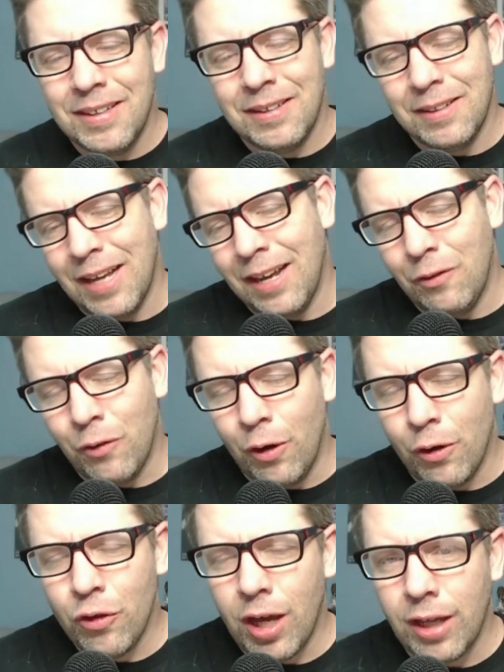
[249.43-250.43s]
We got to throw
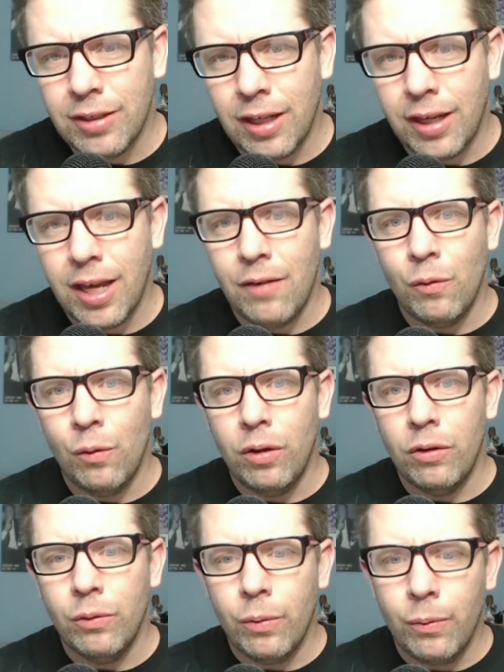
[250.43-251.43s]
our shots at Kevin
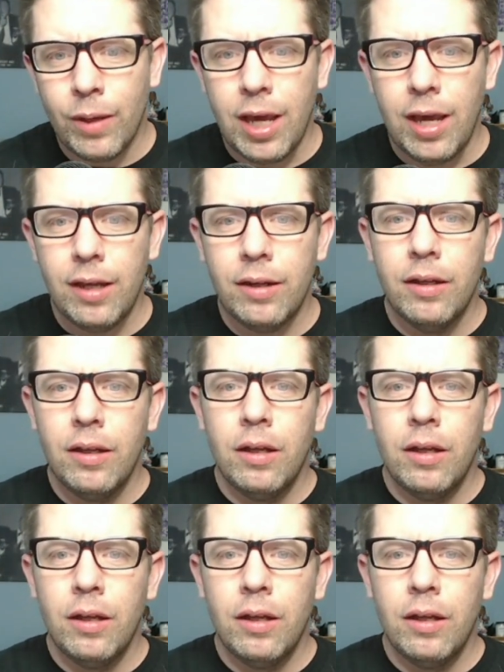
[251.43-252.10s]
Willard when we can.